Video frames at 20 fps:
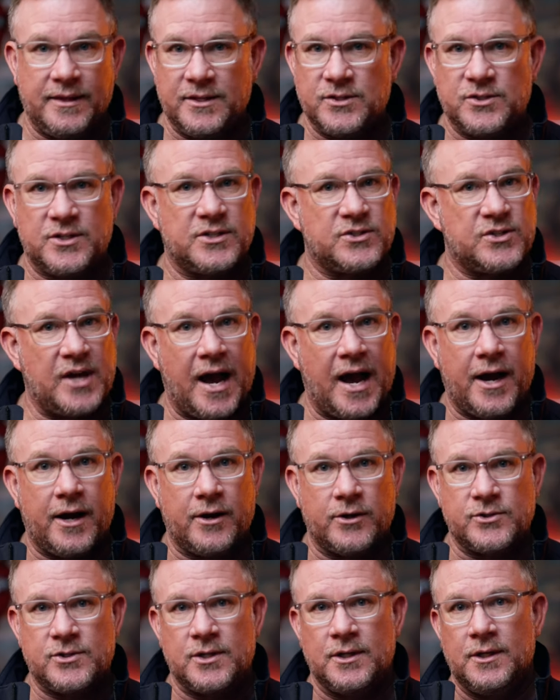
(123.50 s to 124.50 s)
these
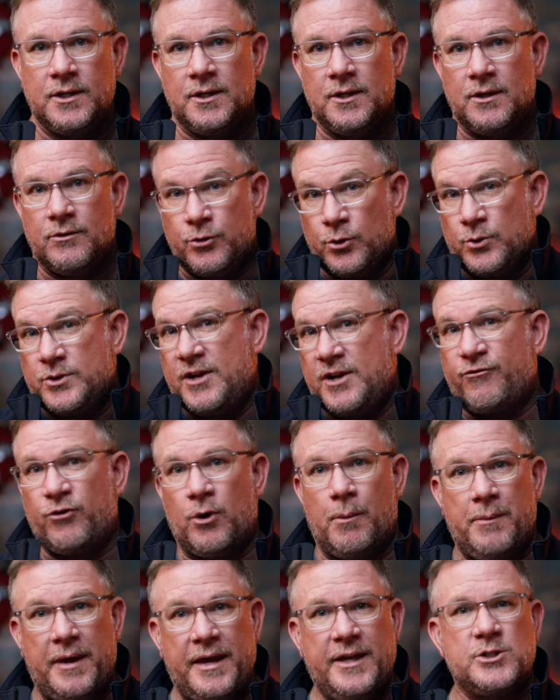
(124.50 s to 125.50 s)
desires through
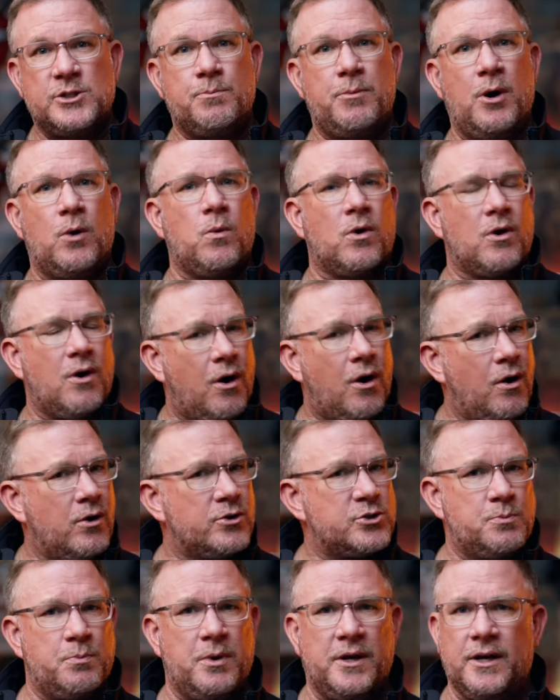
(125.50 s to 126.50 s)
different means, but we're
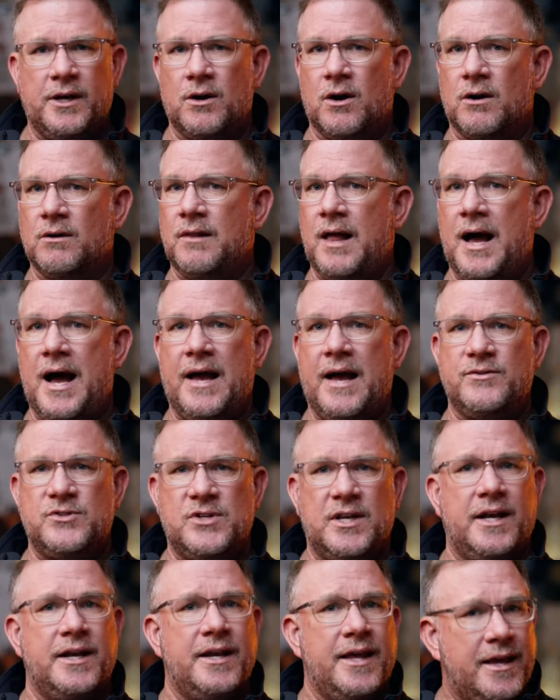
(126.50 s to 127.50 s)
all spending our lives
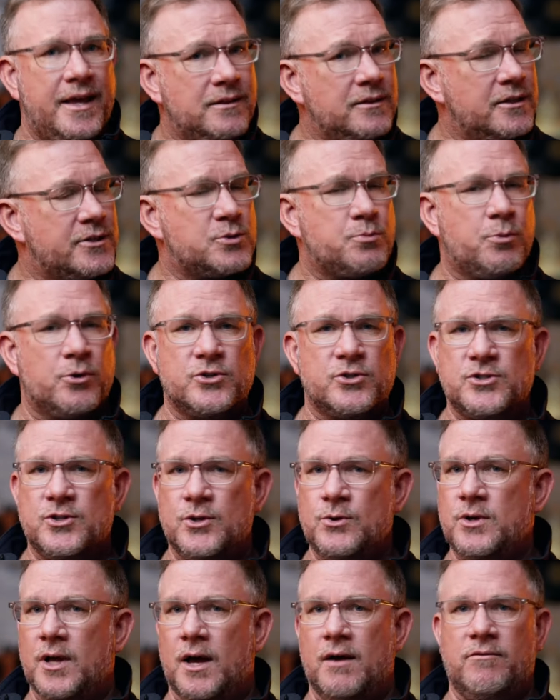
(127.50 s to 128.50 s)
in an endless
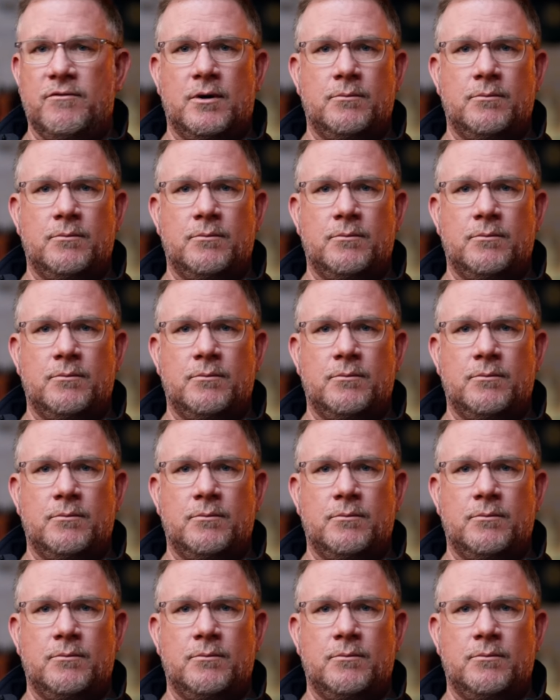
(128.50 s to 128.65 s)
pursuit of